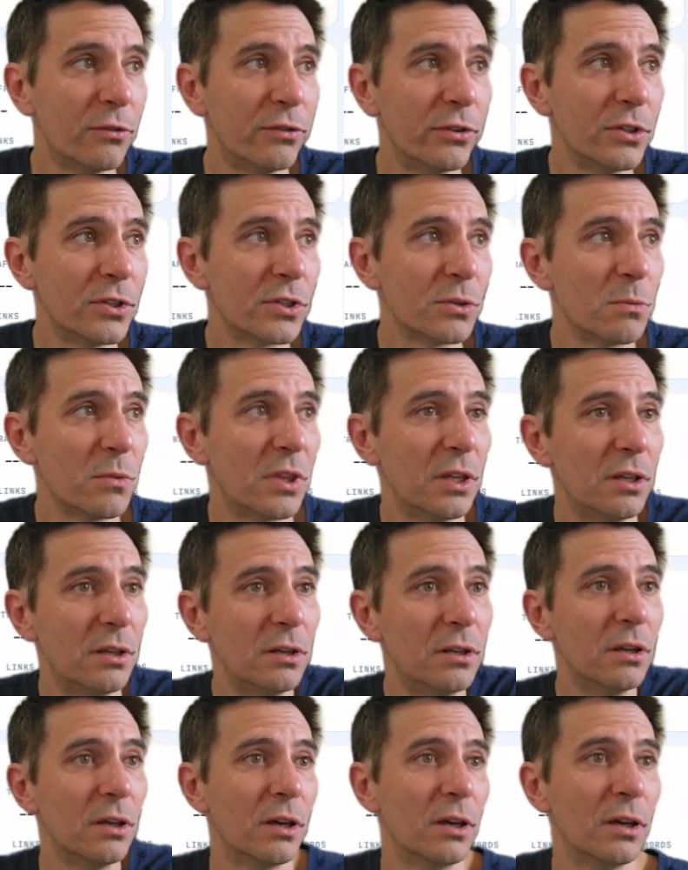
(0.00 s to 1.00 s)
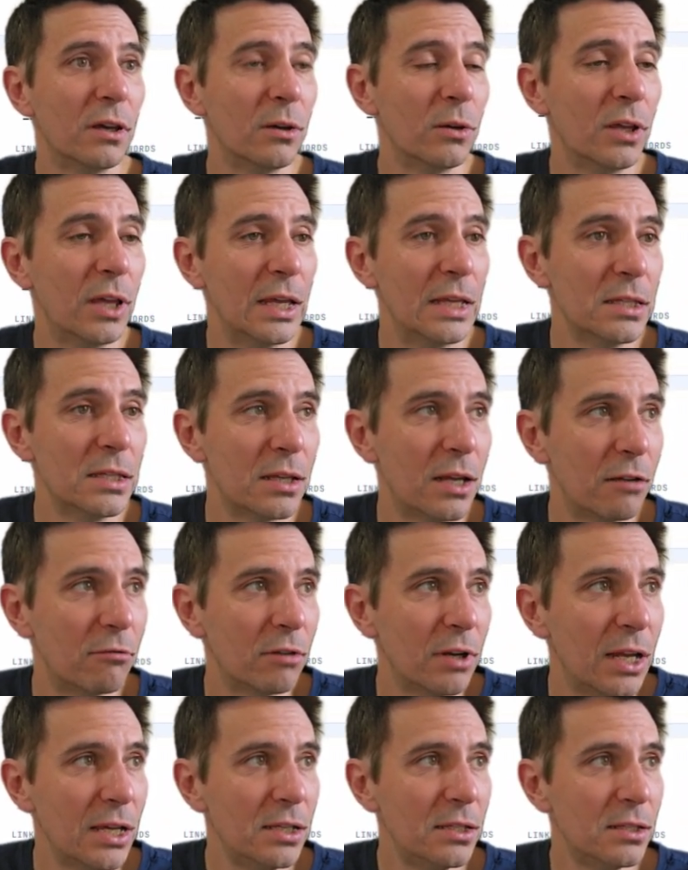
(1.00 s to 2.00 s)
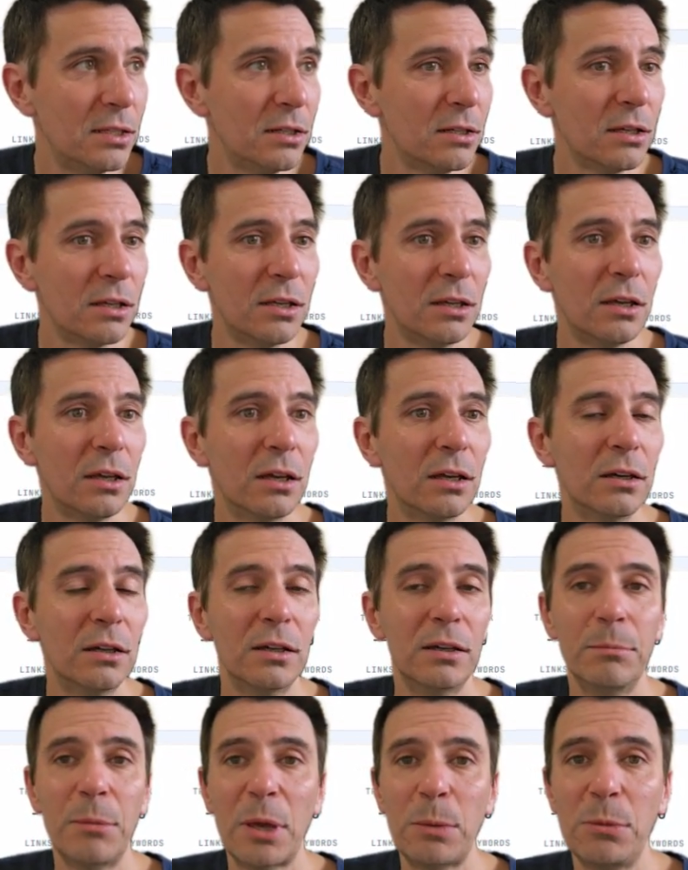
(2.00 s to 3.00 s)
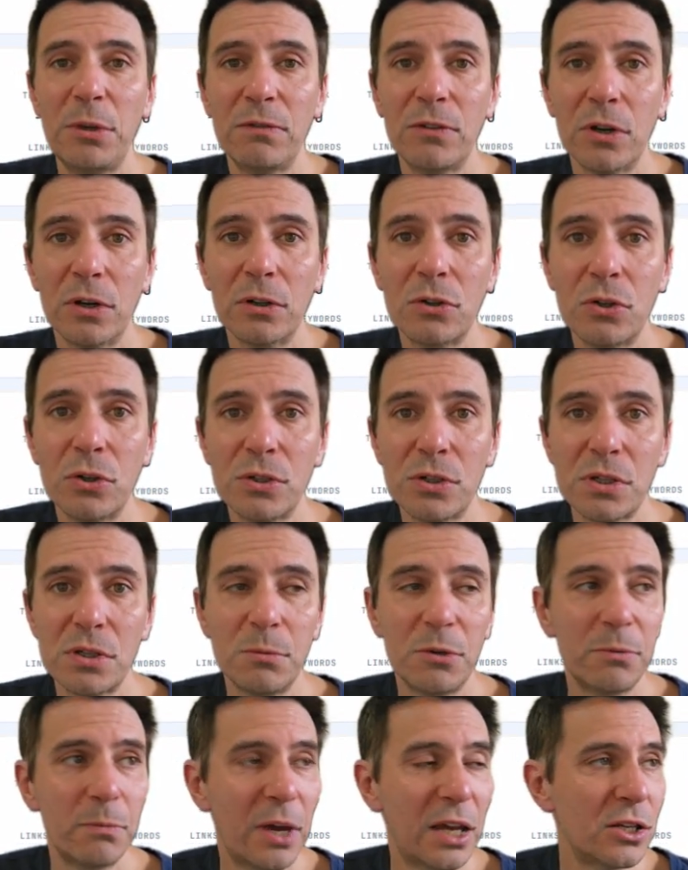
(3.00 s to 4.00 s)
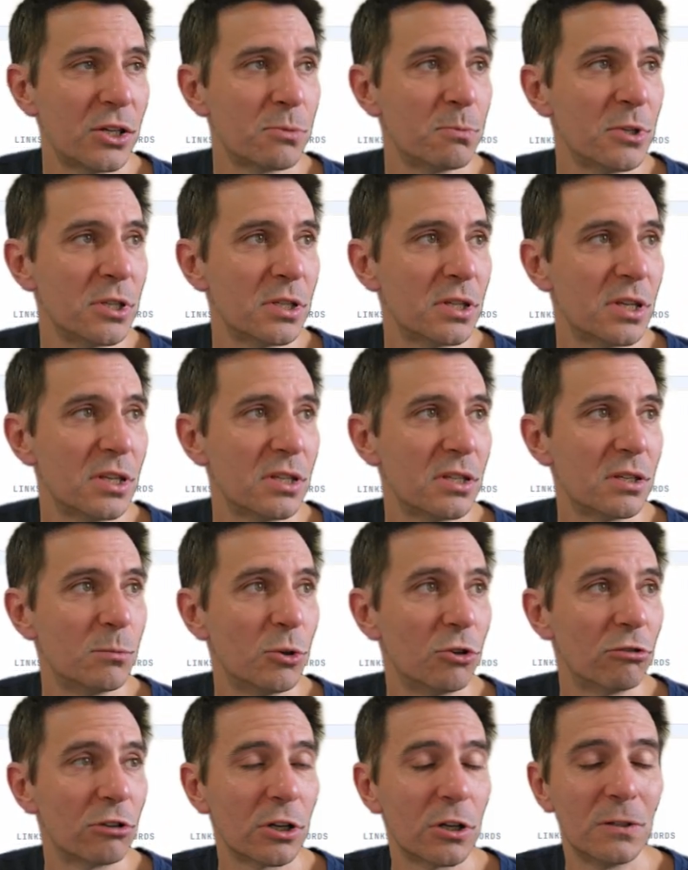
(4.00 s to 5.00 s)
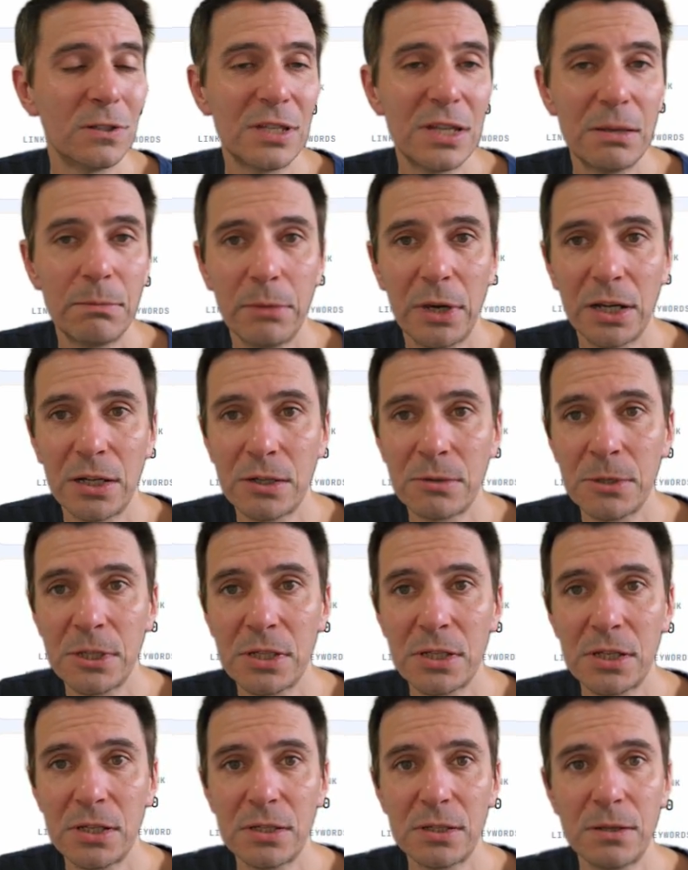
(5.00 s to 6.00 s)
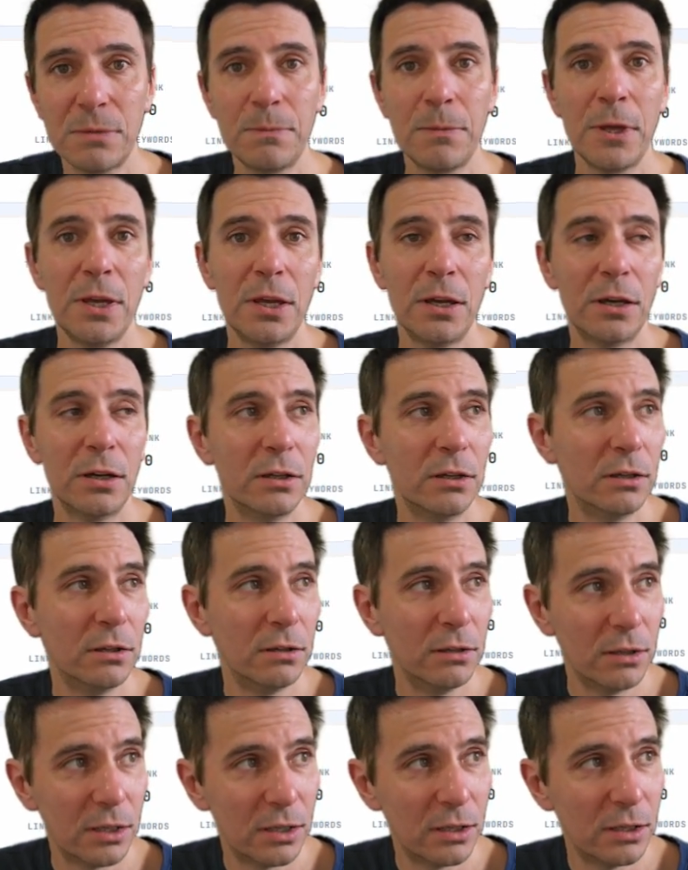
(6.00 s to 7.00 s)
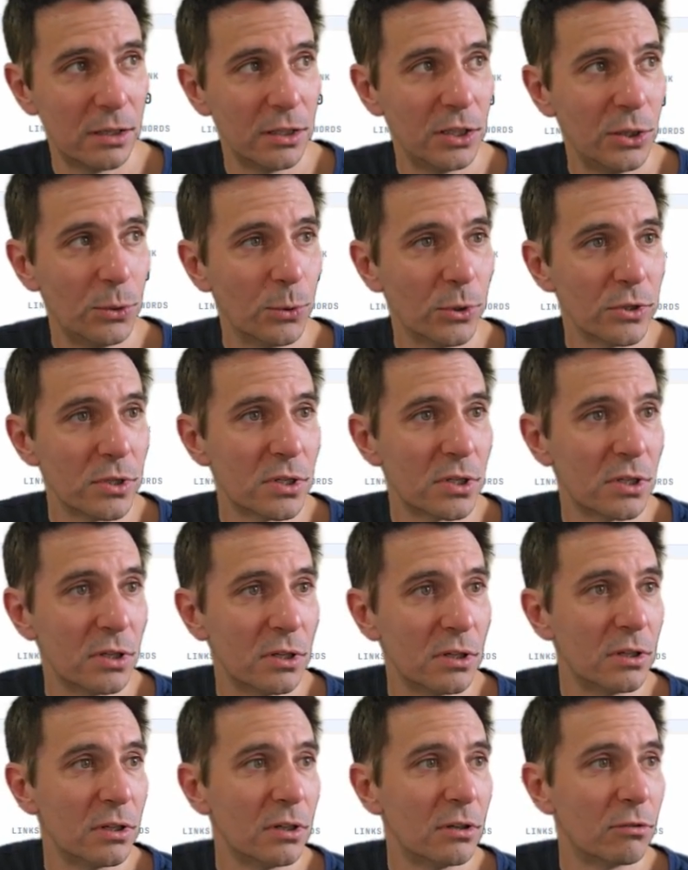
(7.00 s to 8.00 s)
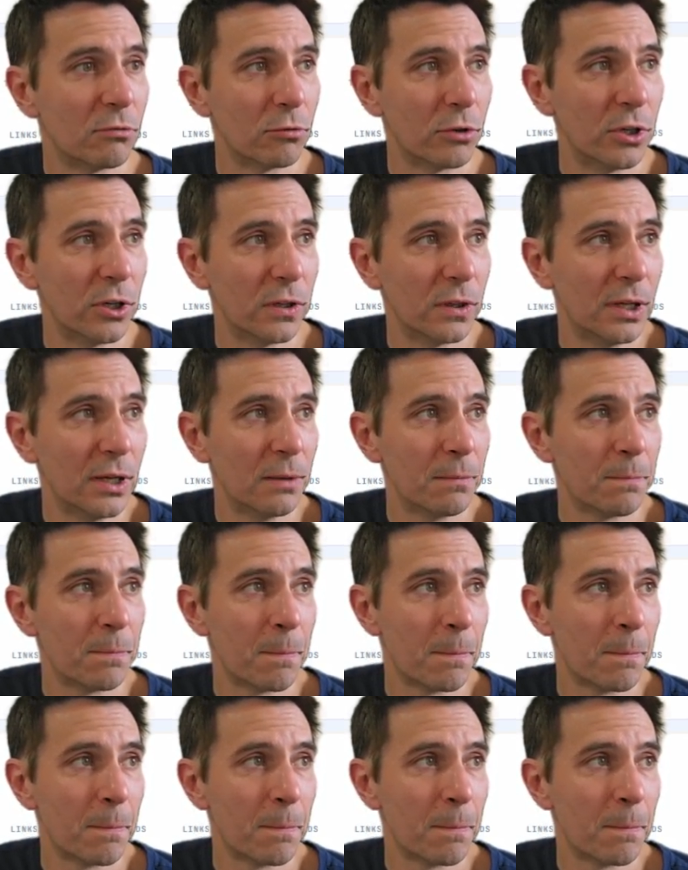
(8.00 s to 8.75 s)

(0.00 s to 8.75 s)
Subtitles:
something internet related, maybe you've got a customer management system or a content management system and you want to run it on that,